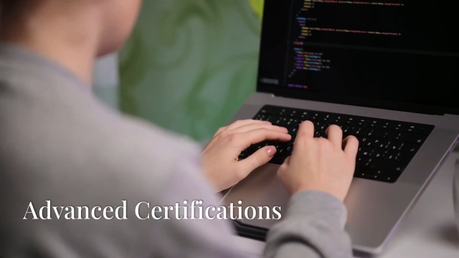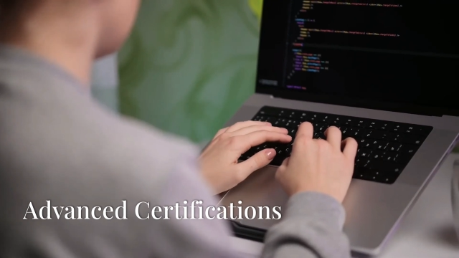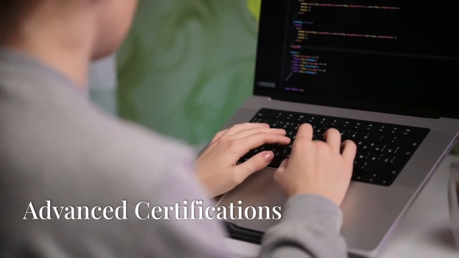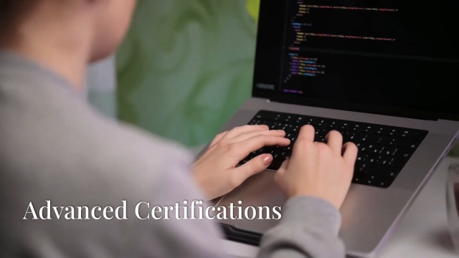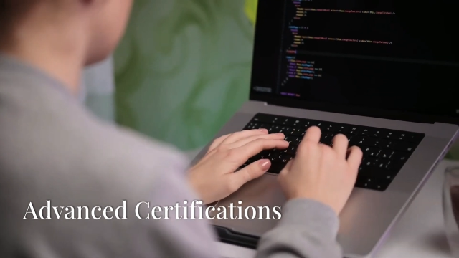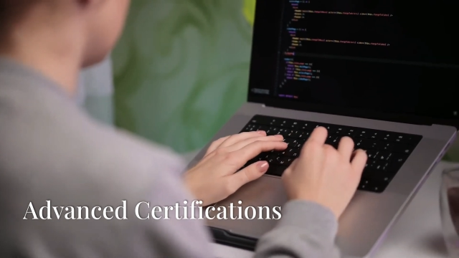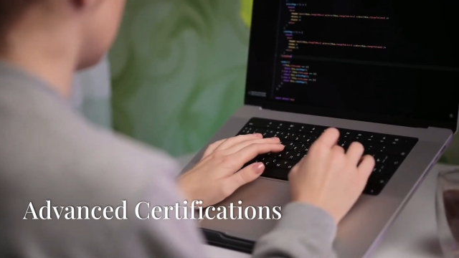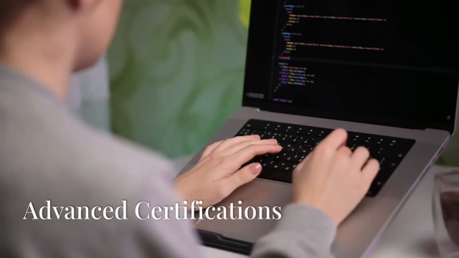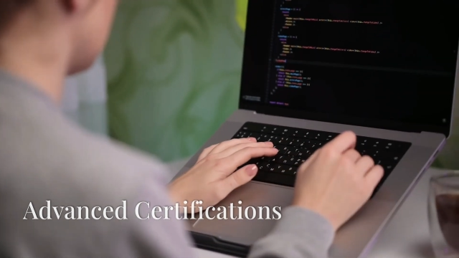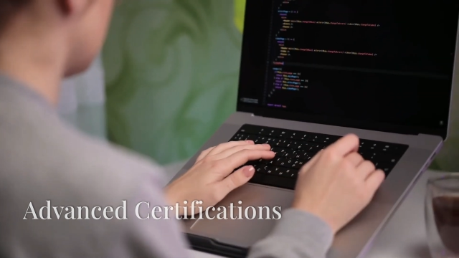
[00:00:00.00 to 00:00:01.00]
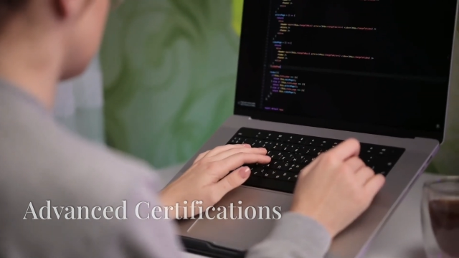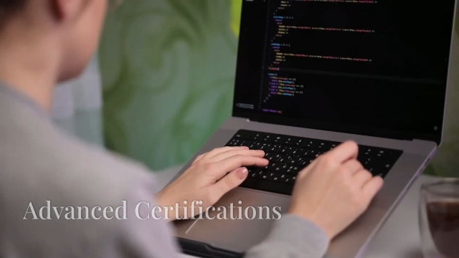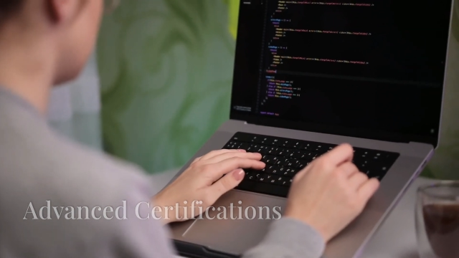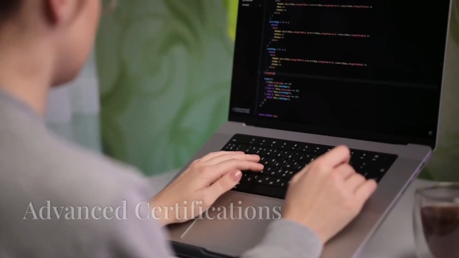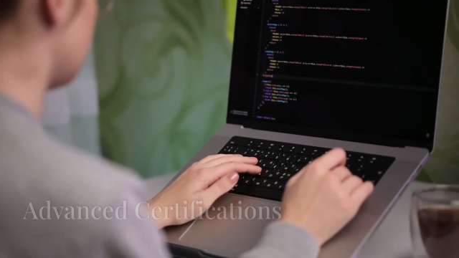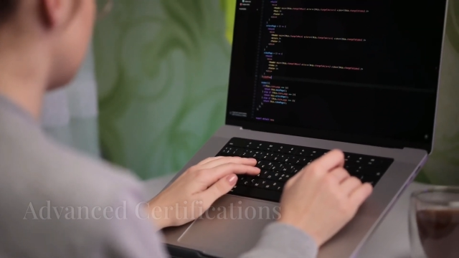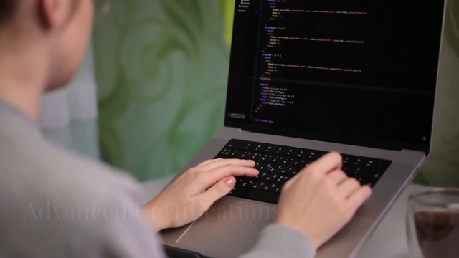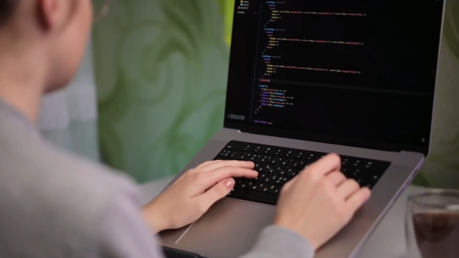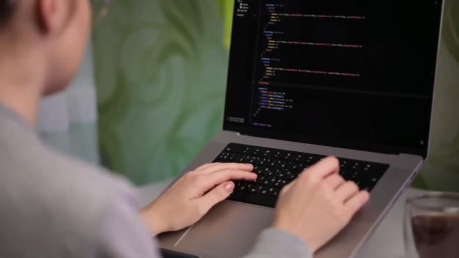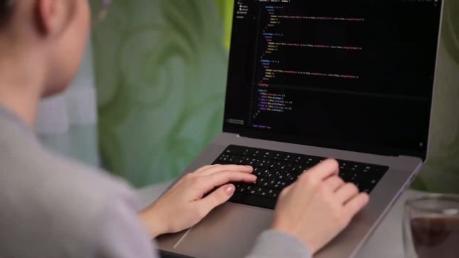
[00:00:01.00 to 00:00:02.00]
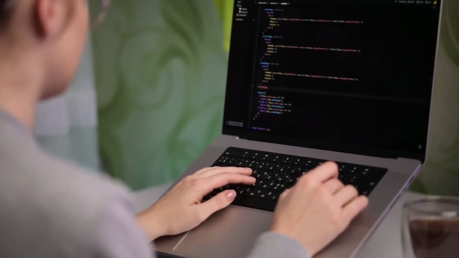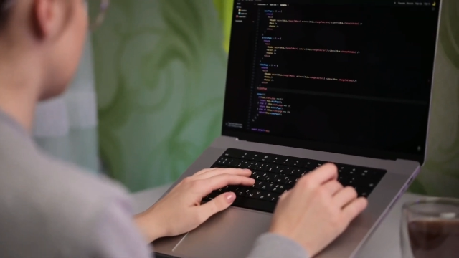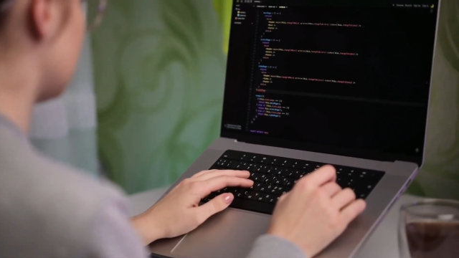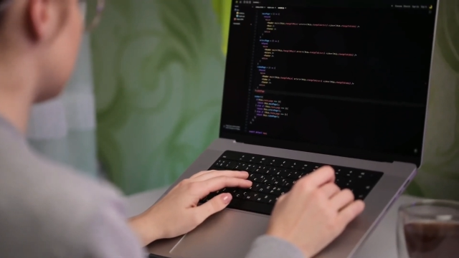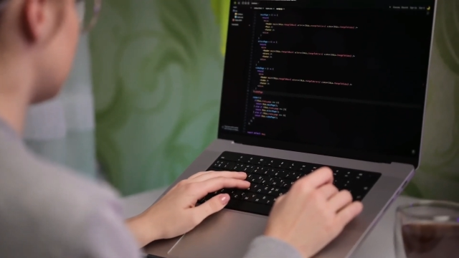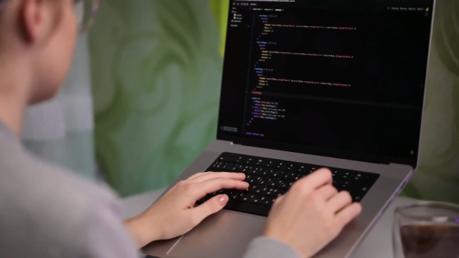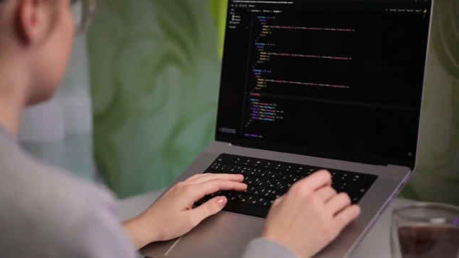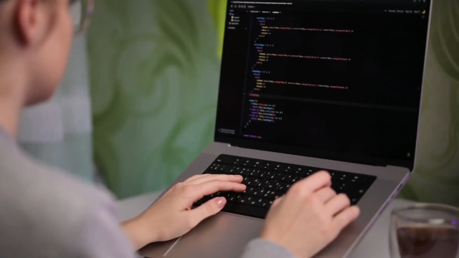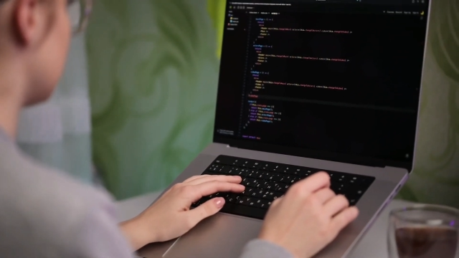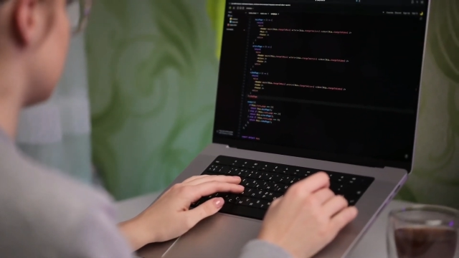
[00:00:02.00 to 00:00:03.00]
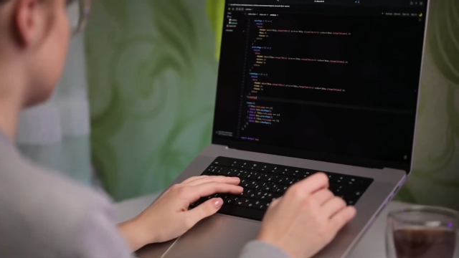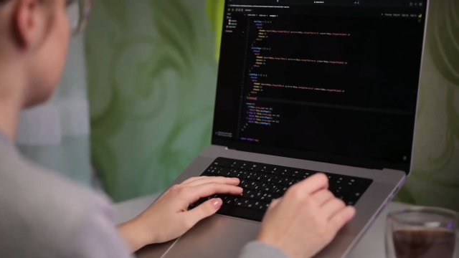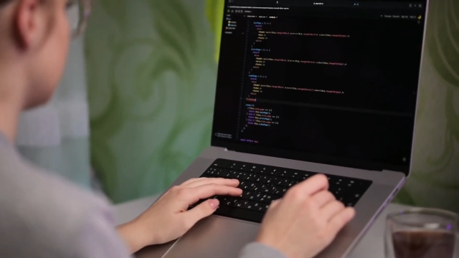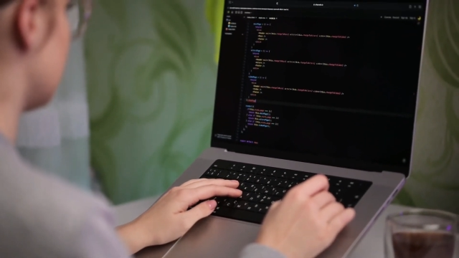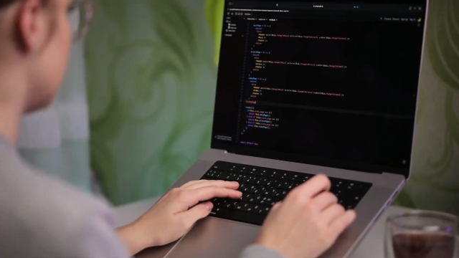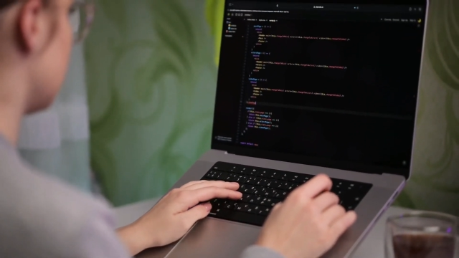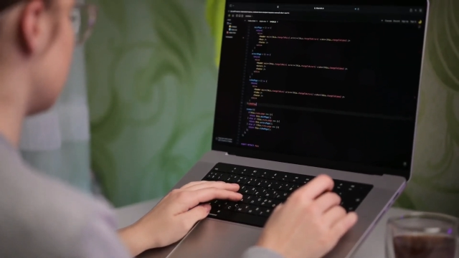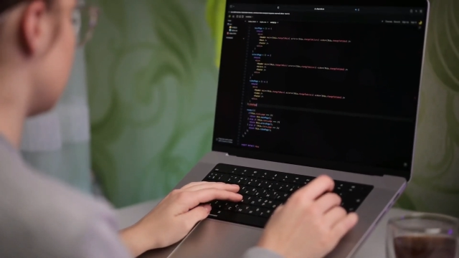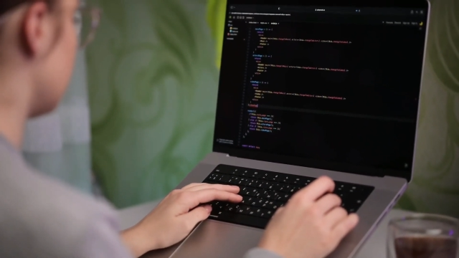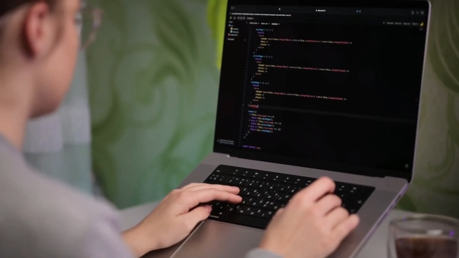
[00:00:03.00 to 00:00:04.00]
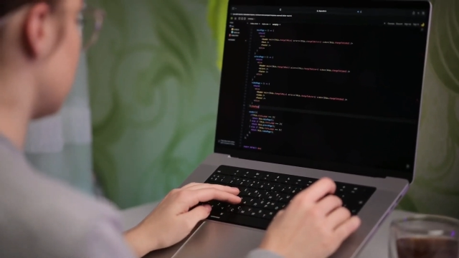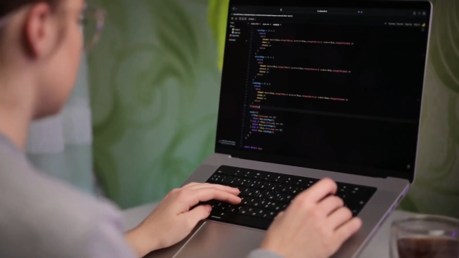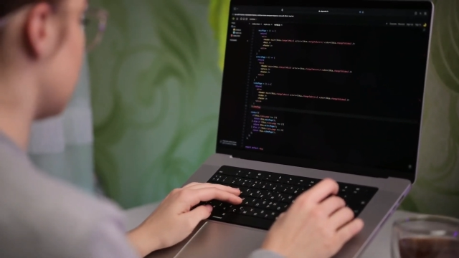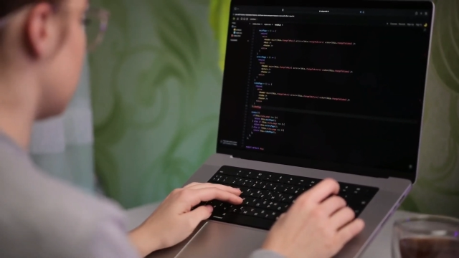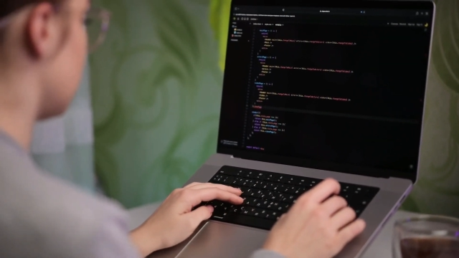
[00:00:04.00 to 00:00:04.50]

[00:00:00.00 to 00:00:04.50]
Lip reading: No face is visible, so there are no lips to read.